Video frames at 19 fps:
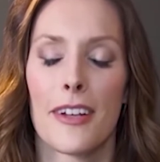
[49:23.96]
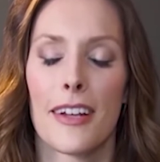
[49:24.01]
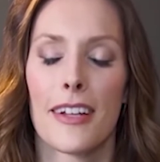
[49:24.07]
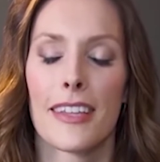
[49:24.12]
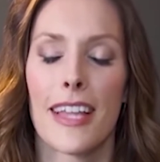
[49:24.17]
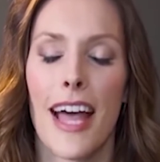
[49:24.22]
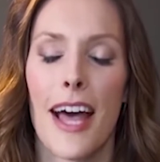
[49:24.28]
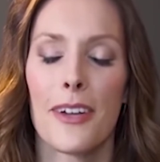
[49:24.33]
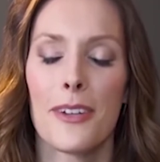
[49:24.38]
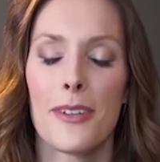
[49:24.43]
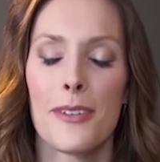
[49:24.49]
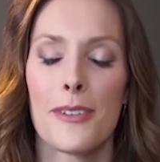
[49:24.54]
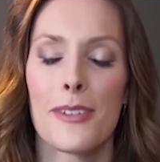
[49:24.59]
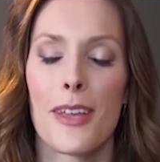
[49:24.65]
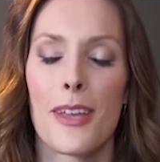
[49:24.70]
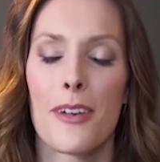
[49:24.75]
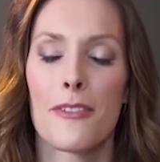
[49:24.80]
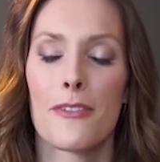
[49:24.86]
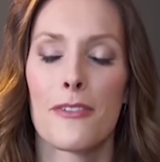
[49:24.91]
allow
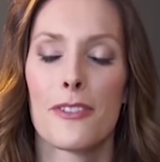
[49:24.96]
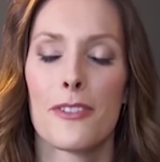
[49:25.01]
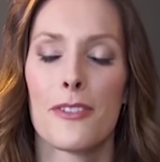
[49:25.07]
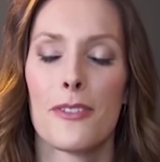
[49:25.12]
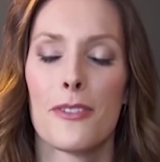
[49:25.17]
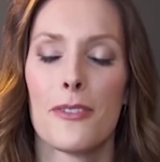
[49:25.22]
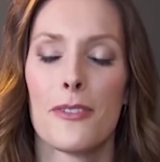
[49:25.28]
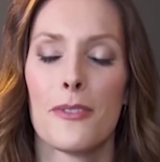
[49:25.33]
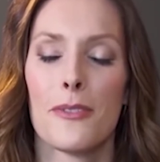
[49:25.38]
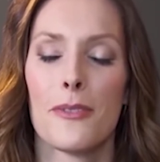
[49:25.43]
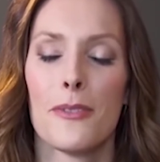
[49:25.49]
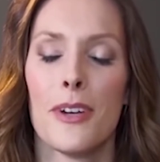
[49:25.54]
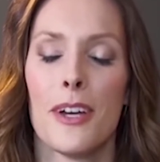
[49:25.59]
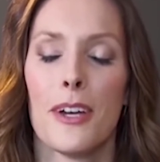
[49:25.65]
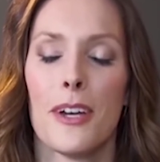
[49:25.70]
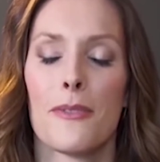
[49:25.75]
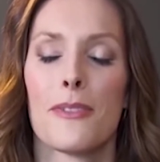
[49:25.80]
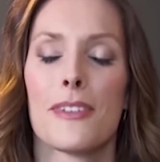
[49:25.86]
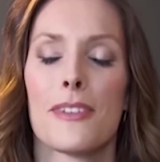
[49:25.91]
yourself to
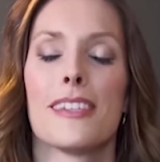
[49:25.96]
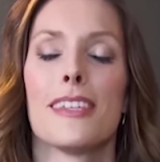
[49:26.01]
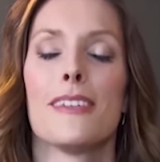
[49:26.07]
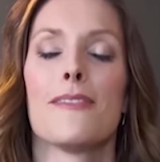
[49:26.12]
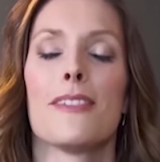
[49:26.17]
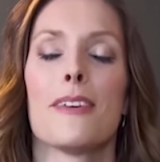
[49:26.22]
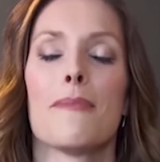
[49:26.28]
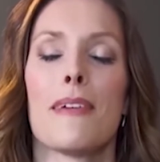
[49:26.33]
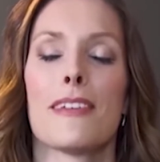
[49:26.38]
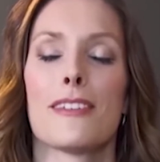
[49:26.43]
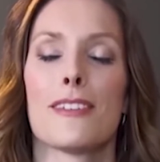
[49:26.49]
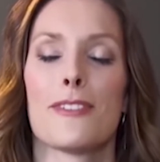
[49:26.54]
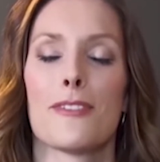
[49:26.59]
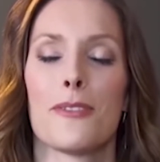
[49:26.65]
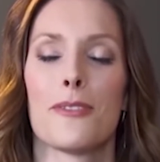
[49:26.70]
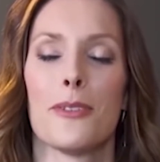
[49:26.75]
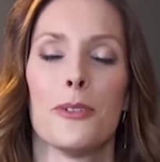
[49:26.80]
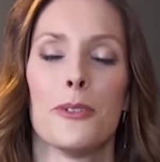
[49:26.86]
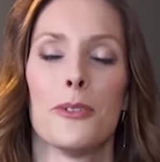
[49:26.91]
receive them as
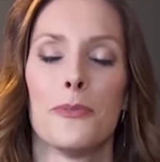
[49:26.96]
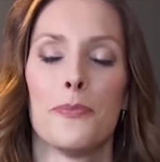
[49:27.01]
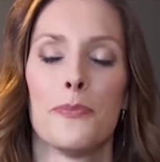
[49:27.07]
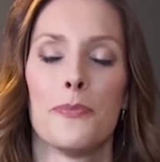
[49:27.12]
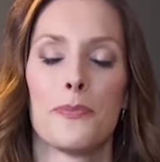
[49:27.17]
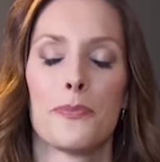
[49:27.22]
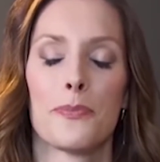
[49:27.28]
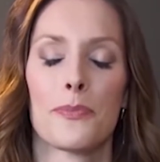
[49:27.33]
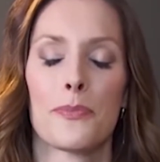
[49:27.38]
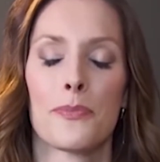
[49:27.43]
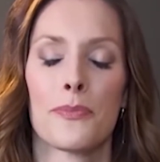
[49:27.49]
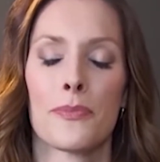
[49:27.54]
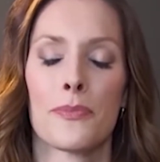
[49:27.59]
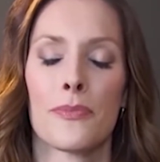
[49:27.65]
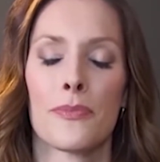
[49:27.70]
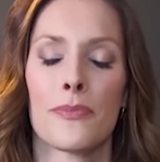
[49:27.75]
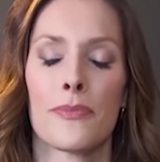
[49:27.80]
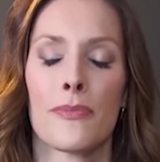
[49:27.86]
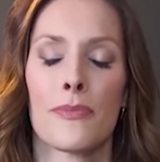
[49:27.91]
true.
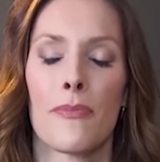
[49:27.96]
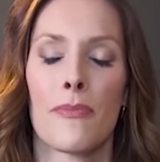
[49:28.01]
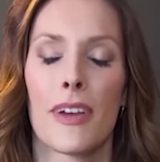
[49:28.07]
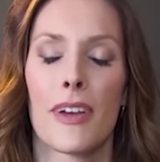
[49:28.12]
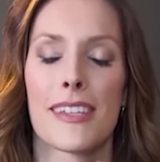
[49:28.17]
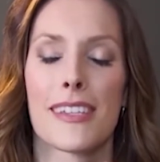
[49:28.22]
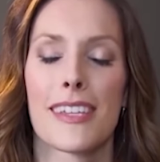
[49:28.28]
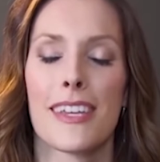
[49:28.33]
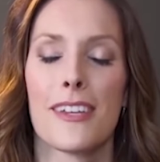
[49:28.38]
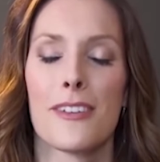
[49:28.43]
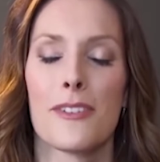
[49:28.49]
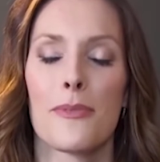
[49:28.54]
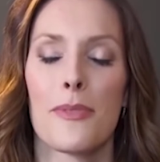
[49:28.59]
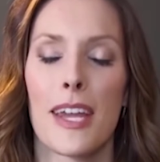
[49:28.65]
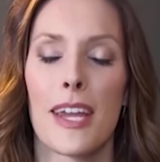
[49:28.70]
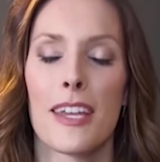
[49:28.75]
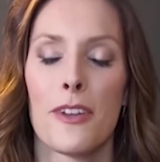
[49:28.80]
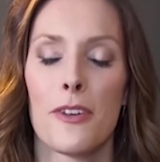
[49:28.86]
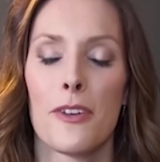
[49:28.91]
Because here's
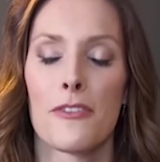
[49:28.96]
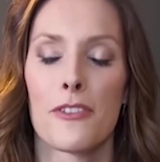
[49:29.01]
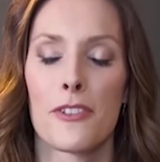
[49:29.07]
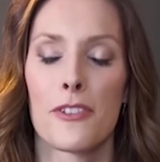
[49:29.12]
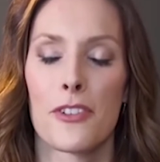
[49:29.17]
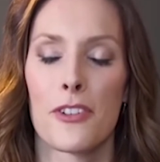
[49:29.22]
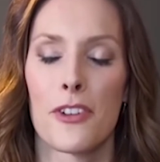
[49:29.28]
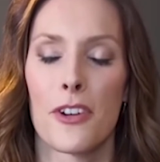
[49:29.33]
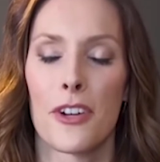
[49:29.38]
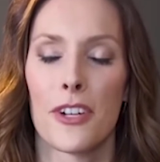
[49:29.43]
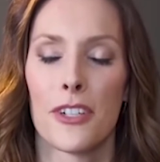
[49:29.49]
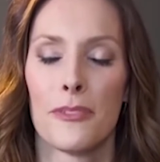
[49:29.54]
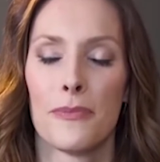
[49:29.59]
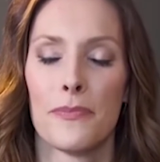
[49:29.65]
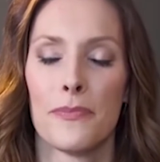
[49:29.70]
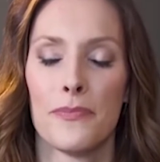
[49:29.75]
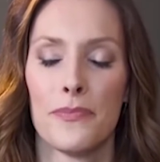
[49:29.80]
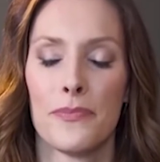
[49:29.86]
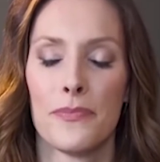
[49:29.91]
what I know for sure.
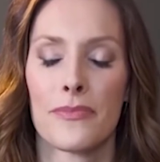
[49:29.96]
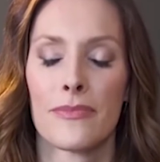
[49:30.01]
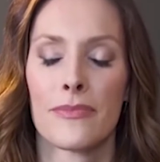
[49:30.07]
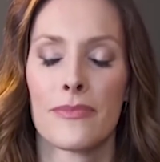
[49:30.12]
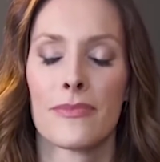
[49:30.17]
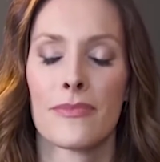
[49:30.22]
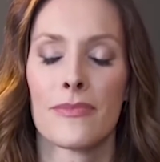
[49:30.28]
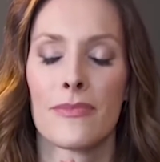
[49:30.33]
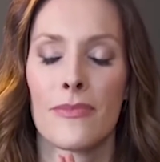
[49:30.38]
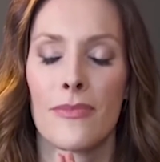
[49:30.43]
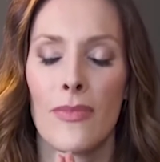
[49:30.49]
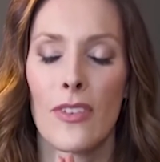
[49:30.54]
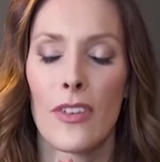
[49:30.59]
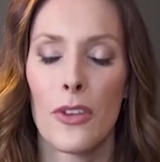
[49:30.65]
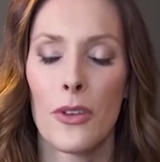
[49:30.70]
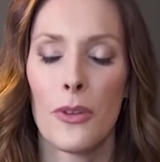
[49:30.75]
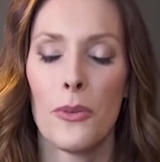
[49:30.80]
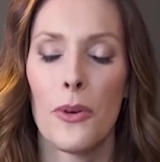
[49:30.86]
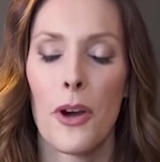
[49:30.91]

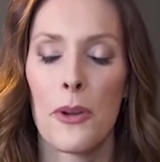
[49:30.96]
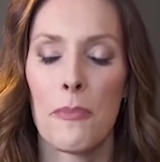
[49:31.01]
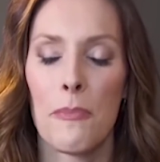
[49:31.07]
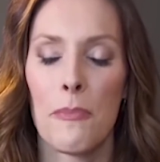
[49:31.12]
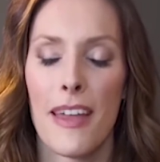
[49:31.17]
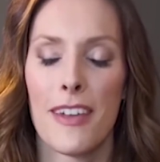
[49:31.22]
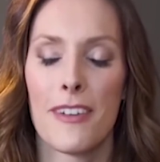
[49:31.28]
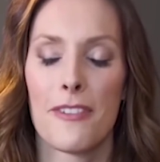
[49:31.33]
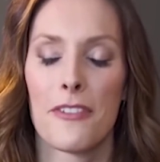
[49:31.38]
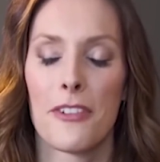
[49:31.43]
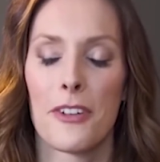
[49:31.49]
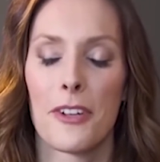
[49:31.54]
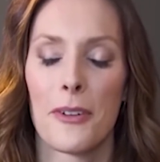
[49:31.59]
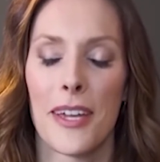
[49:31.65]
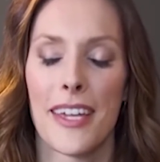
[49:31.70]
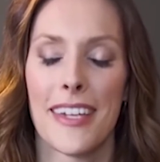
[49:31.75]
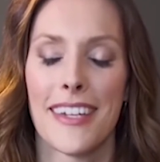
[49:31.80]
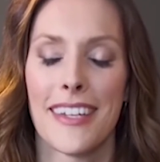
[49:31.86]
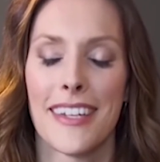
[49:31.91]
You are meant for
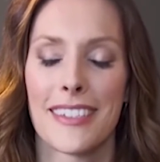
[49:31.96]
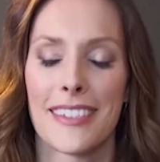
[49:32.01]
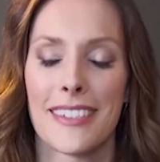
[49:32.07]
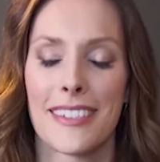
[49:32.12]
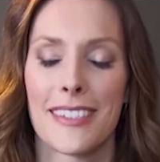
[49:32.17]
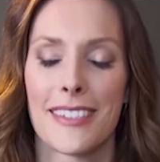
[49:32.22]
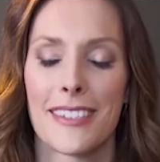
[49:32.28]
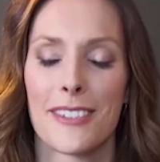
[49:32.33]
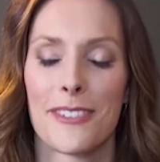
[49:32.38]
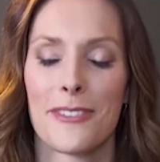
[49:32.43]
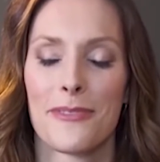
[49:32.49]
greatness.